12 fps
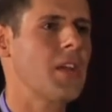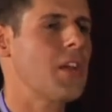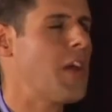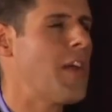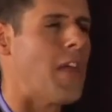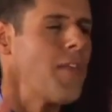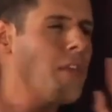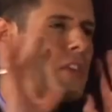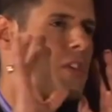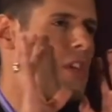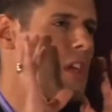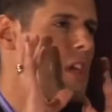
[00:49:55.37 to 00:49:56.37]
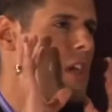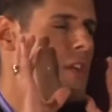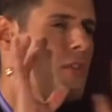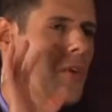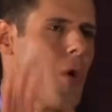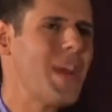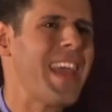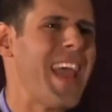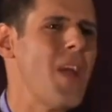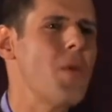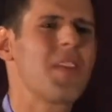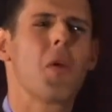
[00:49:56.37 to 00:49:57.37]
if you're
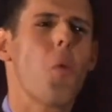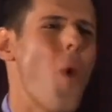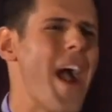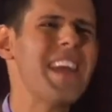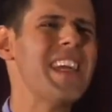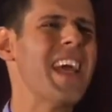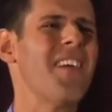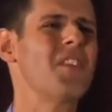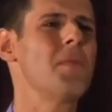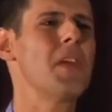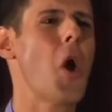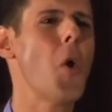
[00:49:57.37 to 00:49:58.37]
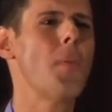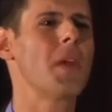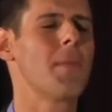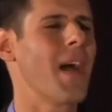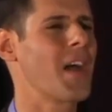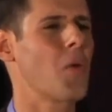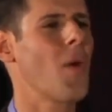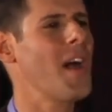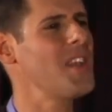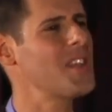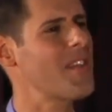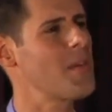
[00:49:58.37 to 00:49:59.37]
okay with it, why do you have to be open about it? Why
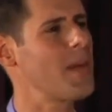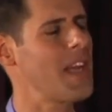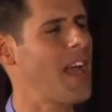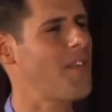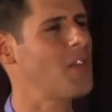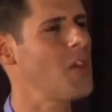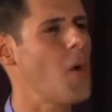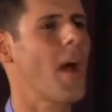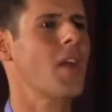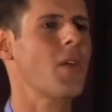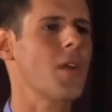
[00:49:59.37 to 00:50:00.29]
does everybody have to know? I don't